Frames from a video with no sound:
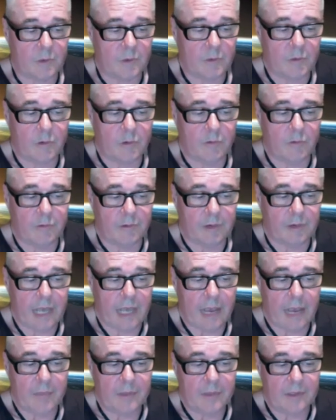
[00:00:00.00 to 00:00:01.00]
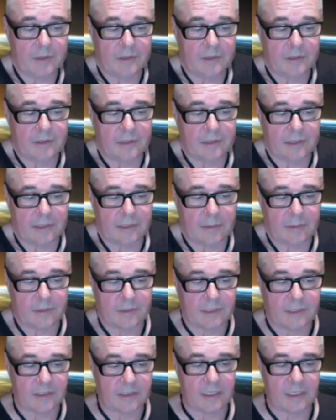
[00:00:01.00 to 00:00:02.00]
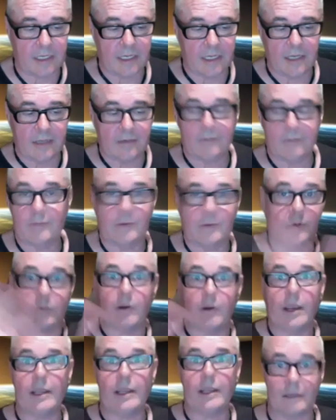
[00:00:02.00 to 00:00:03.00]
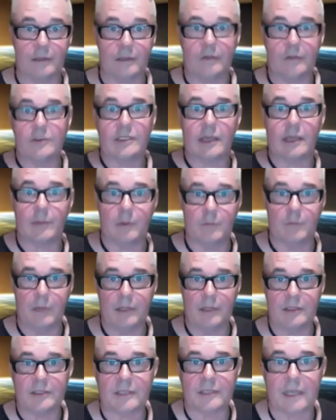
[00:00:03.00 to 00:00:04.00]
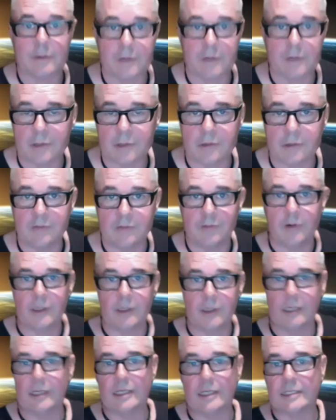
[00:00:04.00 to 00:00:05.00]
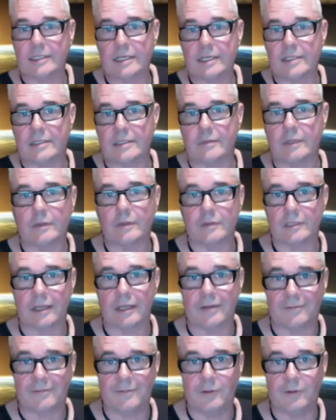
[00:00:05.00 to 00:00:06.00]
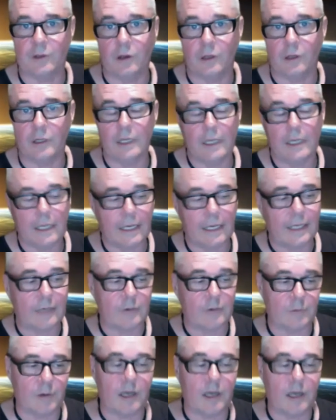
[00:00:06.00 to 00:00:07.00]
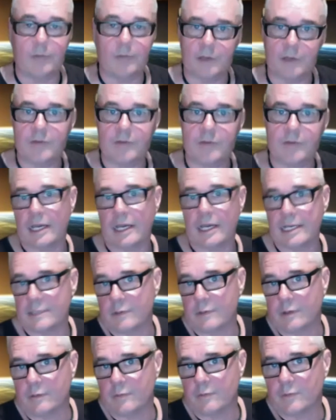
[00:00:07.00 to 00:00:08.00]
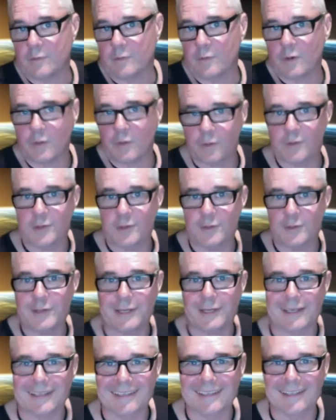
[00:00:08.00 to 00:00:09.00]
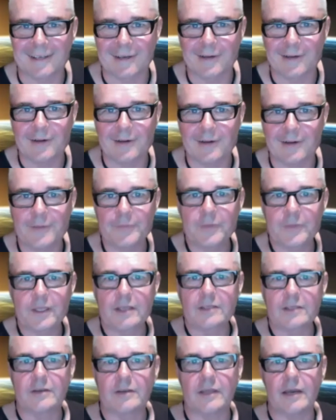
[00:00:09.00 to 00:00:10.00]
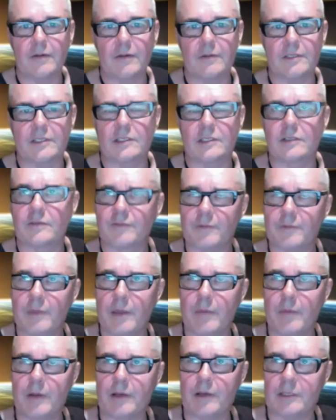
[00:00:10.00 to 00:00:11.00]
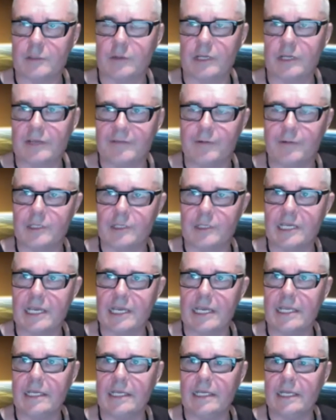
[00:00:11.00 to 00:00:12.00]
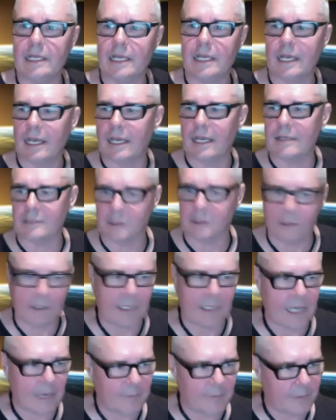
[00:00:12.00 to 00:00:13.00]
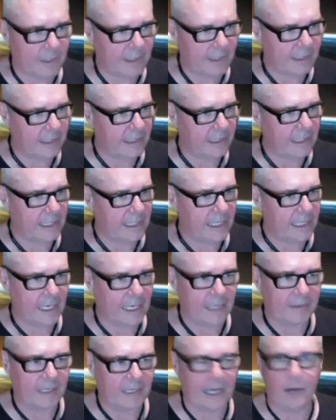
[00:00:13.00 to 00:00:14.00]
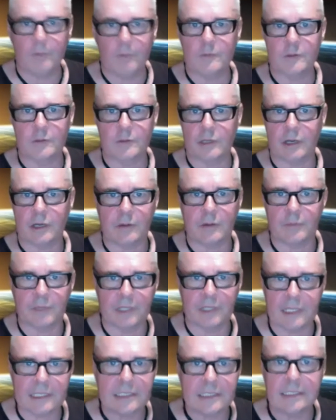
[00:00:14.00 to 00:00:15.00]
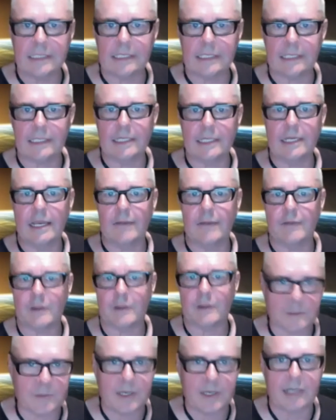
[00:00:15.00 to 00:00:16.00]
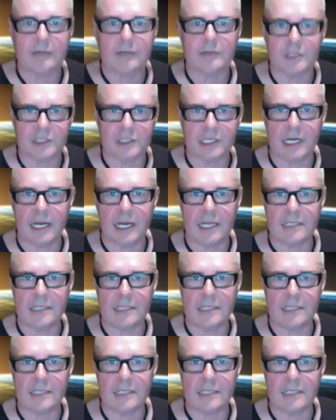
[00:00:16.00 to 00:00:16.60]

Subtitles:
all very happy that there was this great, there was a couple of months there where you couldn't avoid INXS. I mean, it was like full on, and it reminded me of the days when we were doing it, So that was, from memory, it was 2014, and a lot happening, and the albums were going ballistic. Everything was back on the charts.